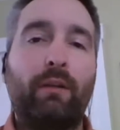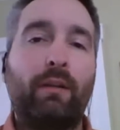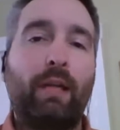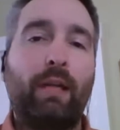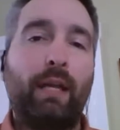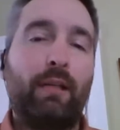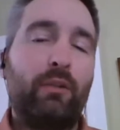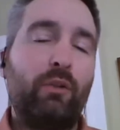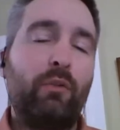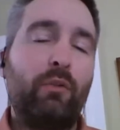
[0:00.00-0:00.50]

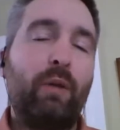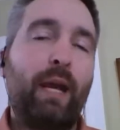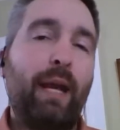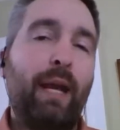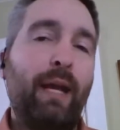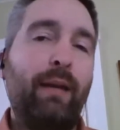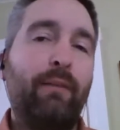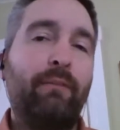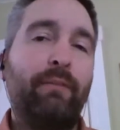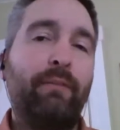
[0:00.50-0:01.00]
They do
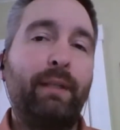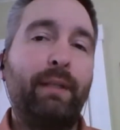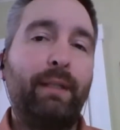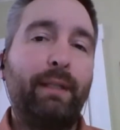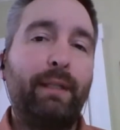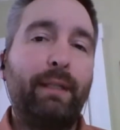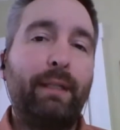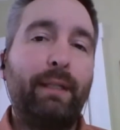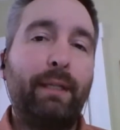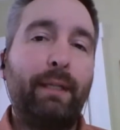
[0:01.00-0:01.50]
have
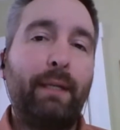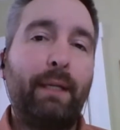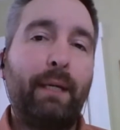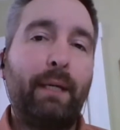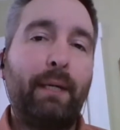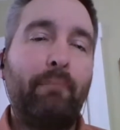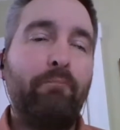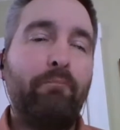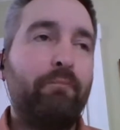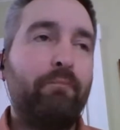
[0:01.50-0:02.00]

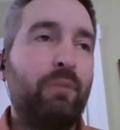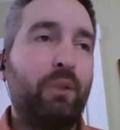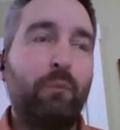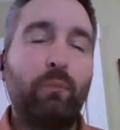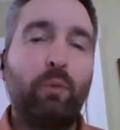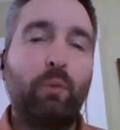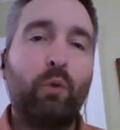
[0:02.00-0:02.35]
some